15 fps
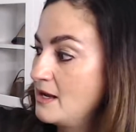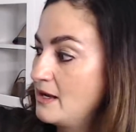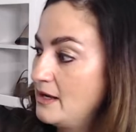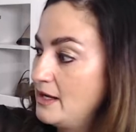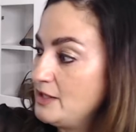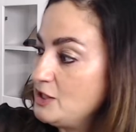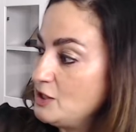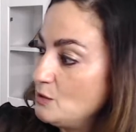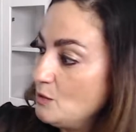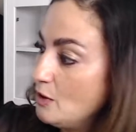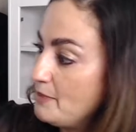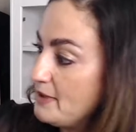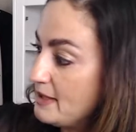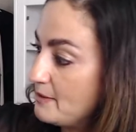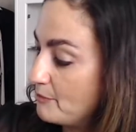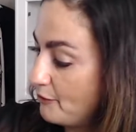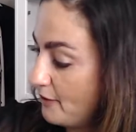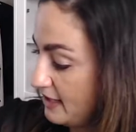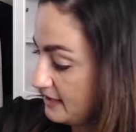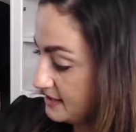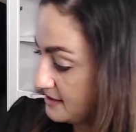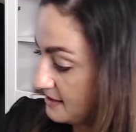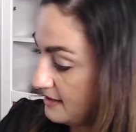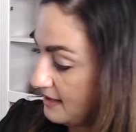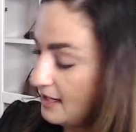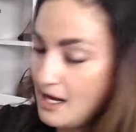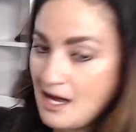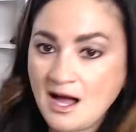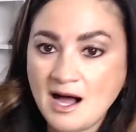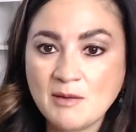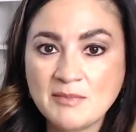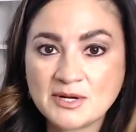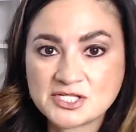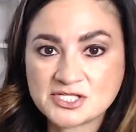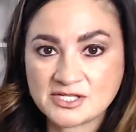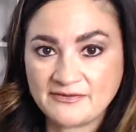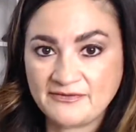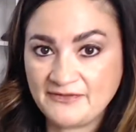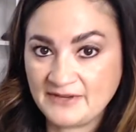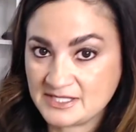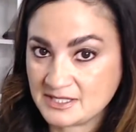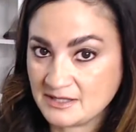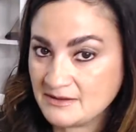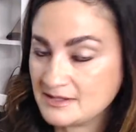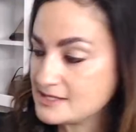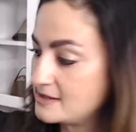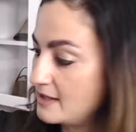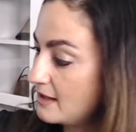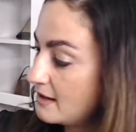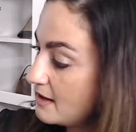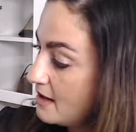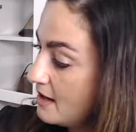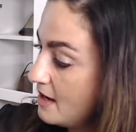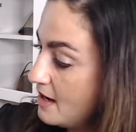you will be impressed how much fits in this thing.